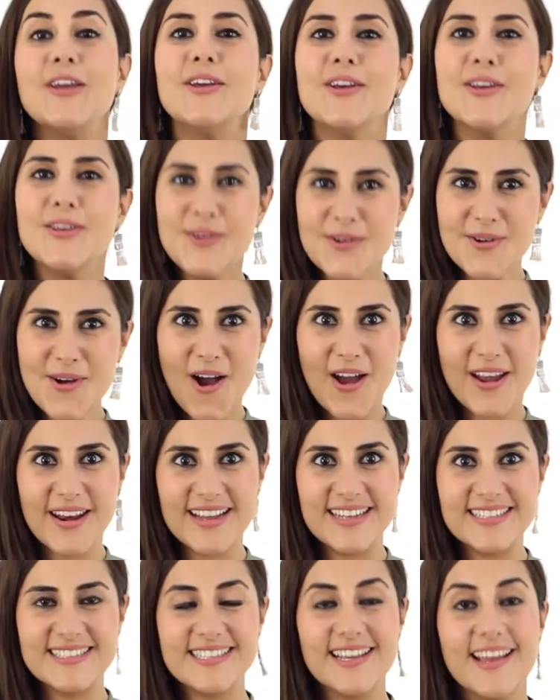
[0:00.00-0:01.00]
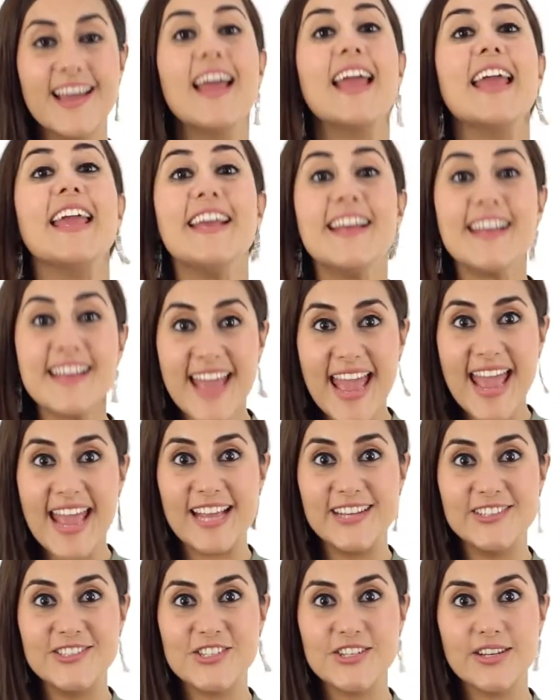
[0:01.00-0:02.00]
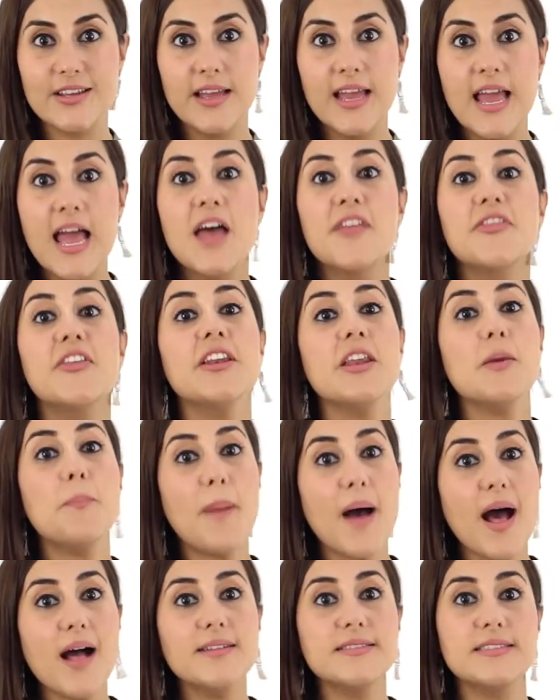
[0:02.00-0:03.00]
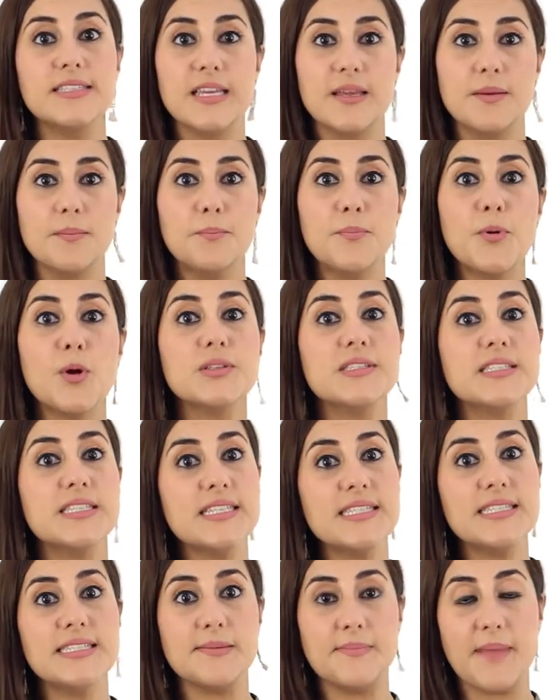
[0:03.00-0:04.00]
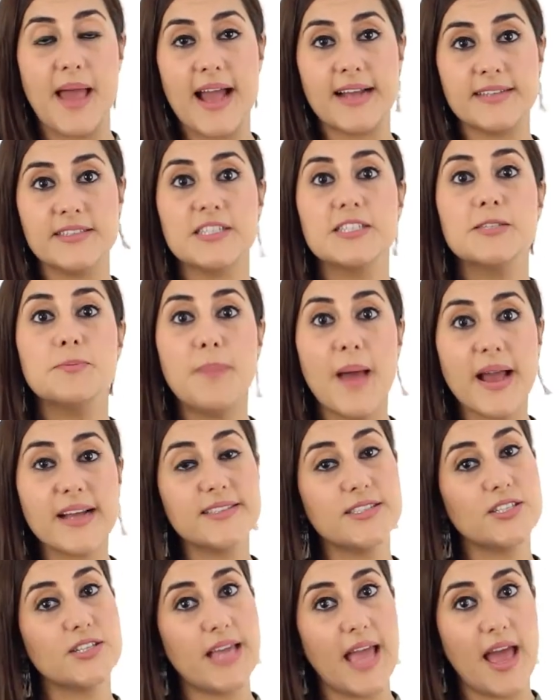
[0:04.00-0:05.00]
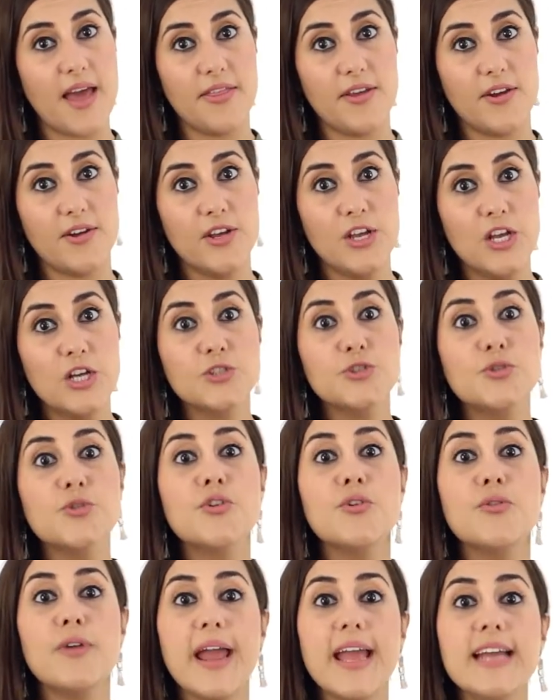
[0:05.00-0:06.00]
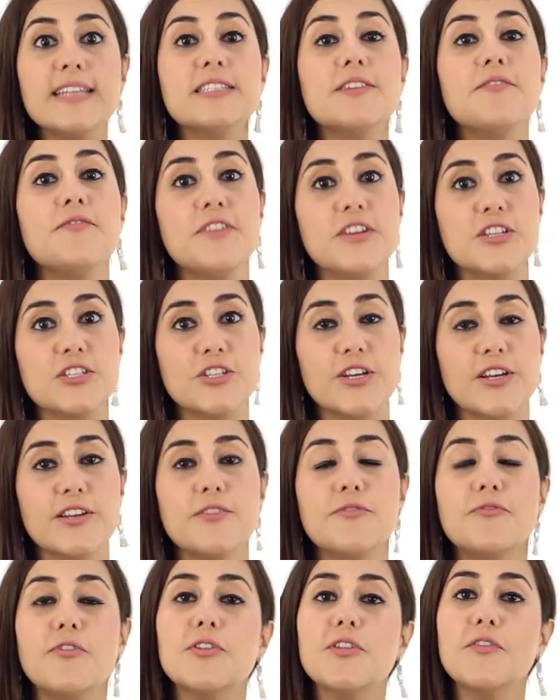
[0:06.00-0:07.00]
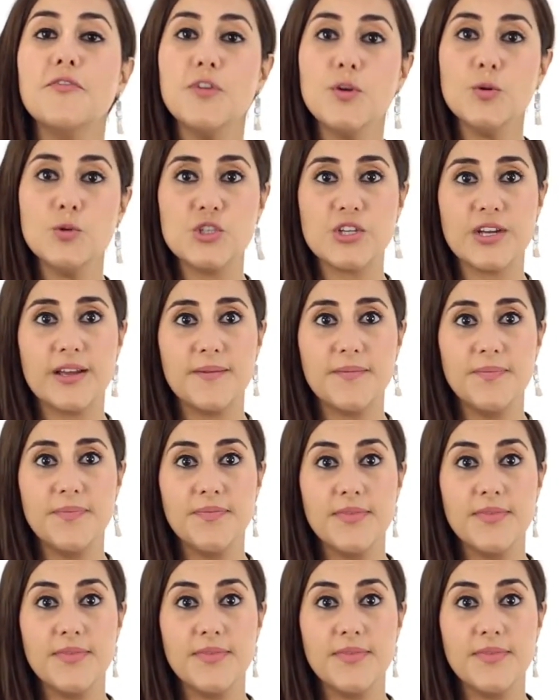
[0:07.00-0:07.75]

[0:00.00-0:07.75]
You got it! Engage! The Nepal team brought system actors back together to create a vision for the future.